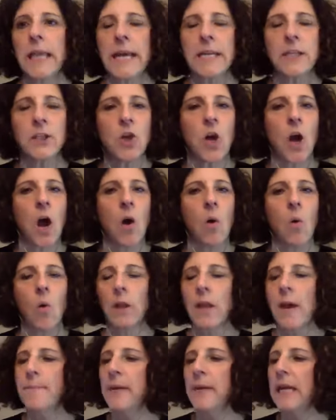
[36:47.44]
let's go.
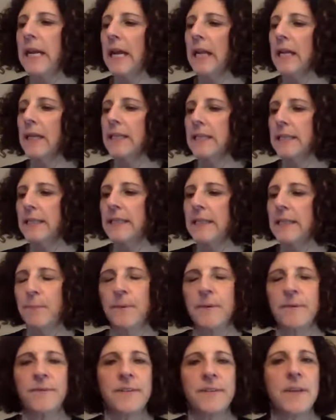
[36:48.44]
Let me get a sip
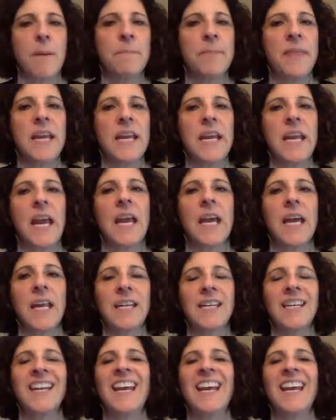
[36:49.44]
of something. And